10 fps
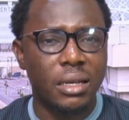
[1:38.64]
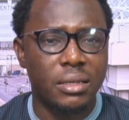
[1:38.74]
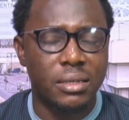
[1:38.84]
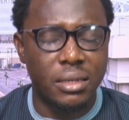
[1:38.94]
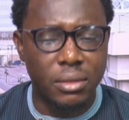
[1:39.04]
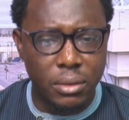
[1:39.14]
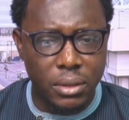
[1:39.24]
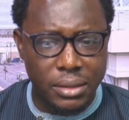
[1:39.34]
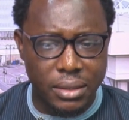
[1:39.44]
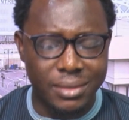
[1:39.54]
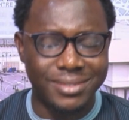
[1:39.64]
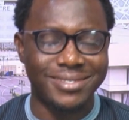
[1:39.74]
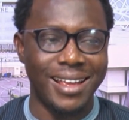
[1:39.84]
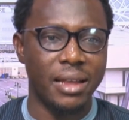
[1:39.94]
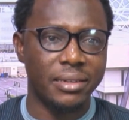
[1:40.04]
it still
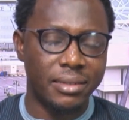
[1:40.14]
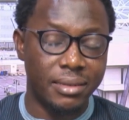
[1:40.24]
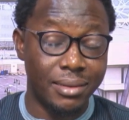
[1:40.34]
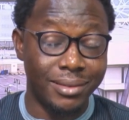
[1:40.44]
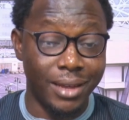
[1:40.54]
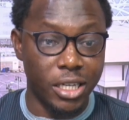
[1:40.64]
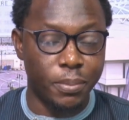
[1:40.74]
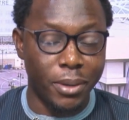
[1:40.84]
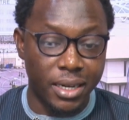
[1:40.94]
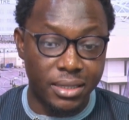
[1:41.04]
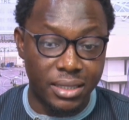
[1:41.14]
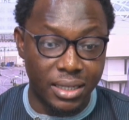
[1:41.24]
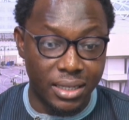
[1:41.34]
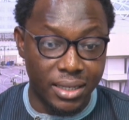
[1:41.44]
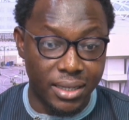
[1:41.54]
stands despite
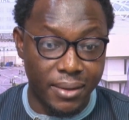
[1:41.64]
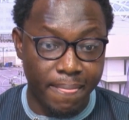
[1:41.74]
the